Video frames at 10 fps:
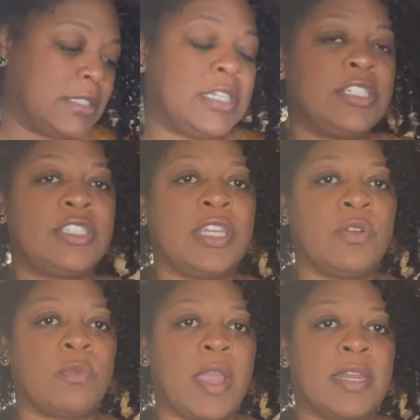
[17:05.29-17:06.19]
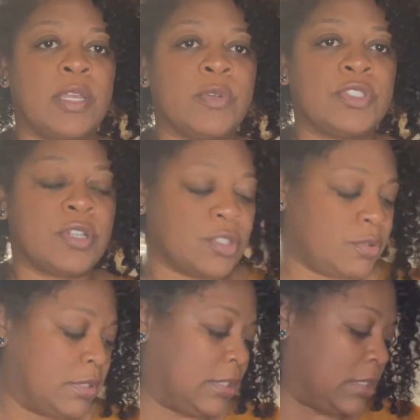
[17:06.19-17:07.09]
teaching writing with structure
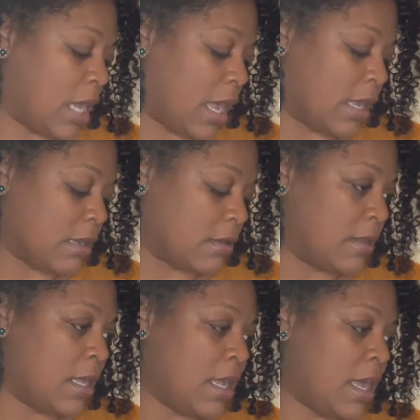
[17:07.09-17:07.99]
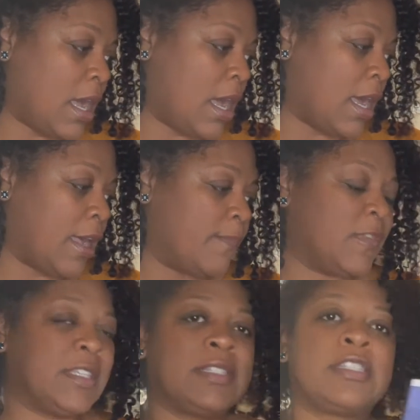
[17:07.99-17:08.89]
and style,
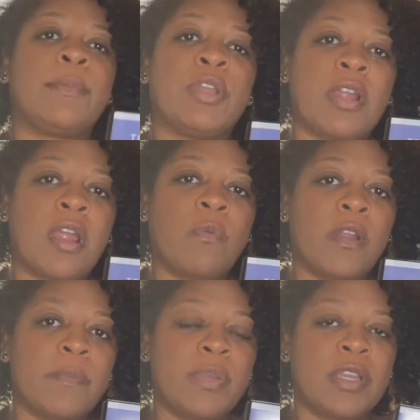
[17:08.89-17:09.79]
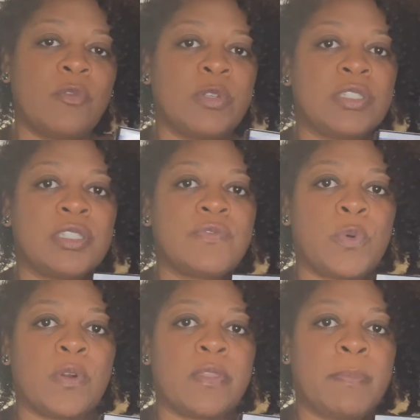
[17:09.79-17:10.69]
the seminar workbook, which is
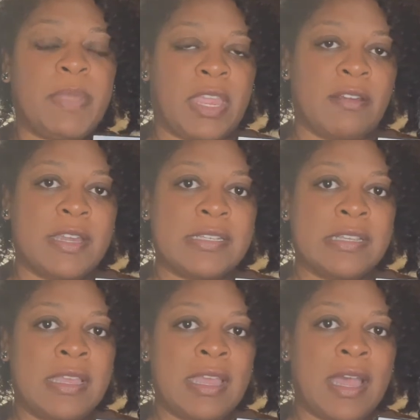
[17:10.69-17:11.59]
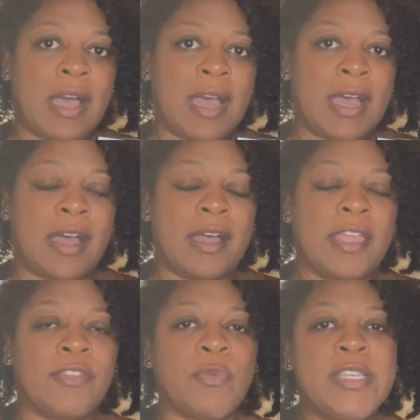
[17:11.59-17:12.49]
for the parent.
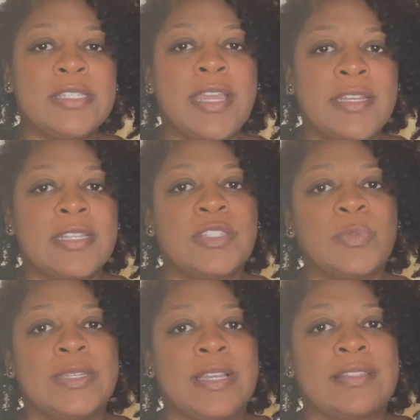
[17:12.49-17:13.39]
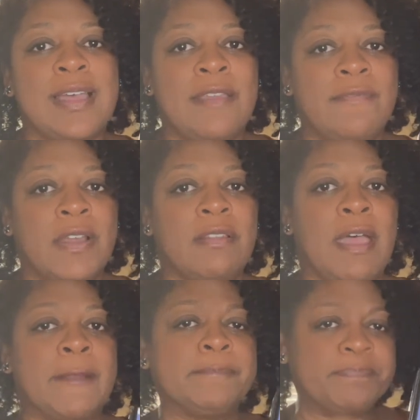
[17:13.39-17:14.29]
And the reason I did this is because I felt
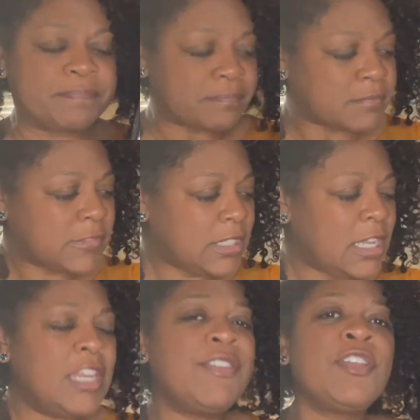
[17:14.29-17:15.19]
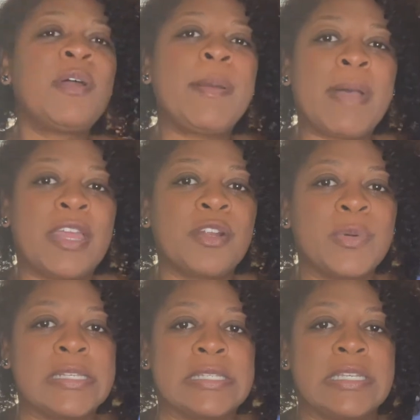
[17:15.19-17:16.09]
like, even though my minor
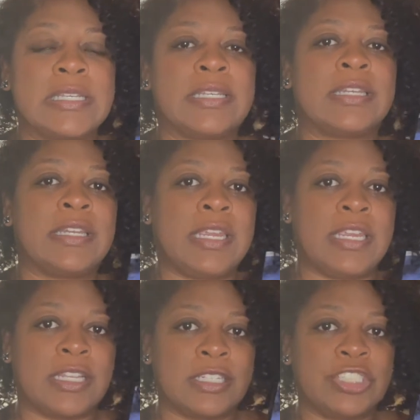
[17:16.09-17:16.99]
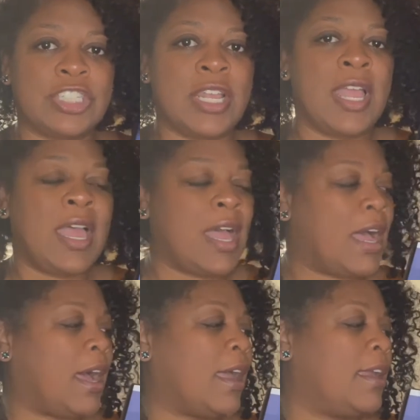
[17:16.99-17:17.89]
was in English,
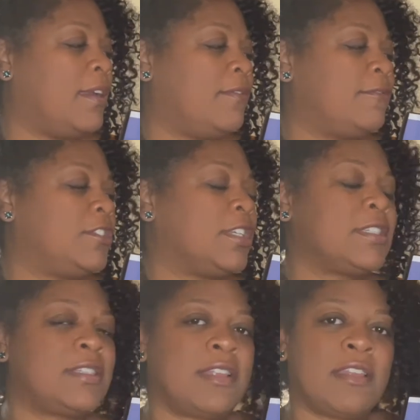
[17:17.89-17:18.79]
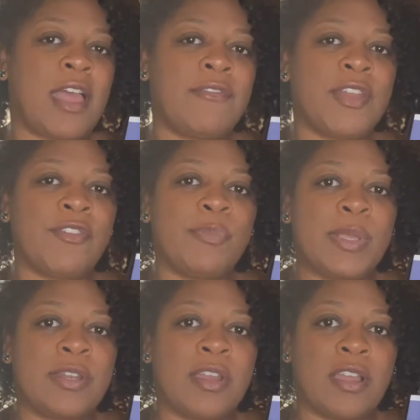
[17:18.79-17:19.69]
I just have never
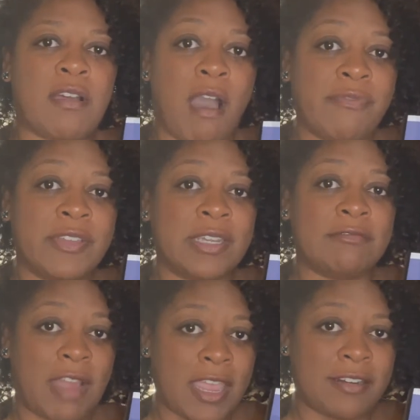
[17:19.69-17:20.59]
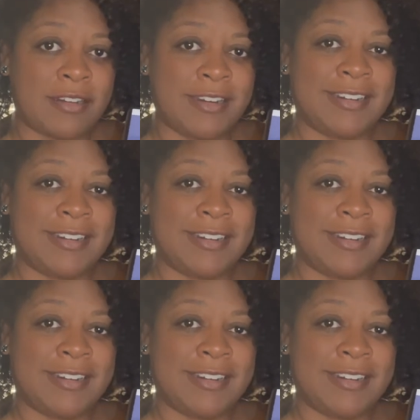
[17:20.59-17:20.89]
been a confident writer.